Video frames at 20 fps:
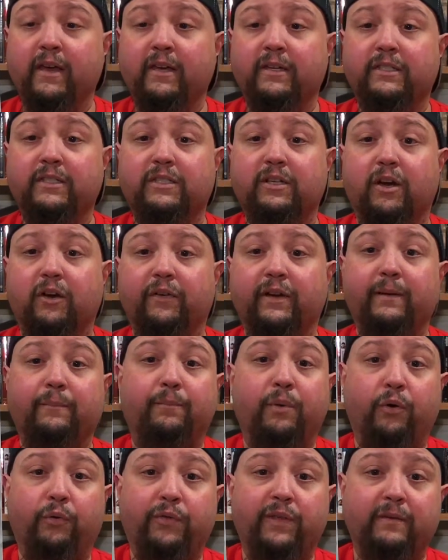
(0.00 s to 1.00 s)
starring
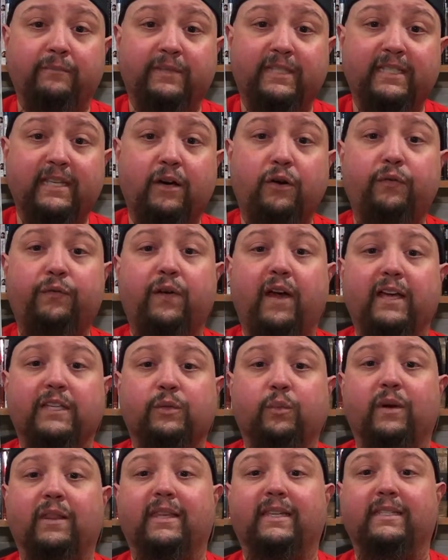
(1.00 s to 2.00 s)
both himself as
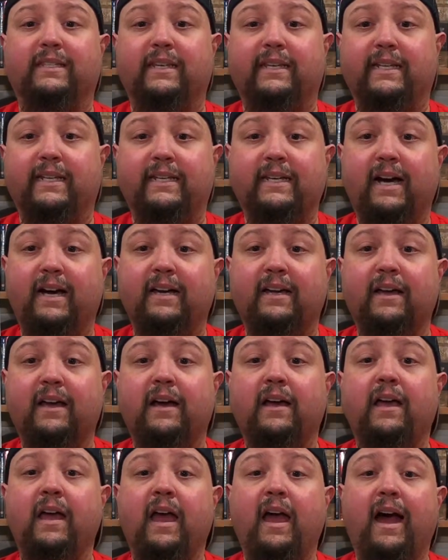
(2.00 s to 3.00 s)
well as Lady
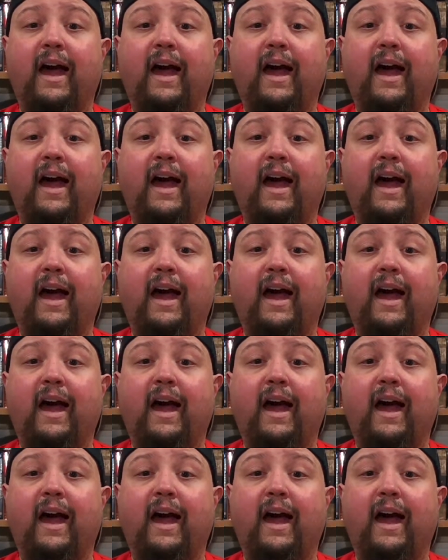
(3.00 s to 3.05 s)
Gaga.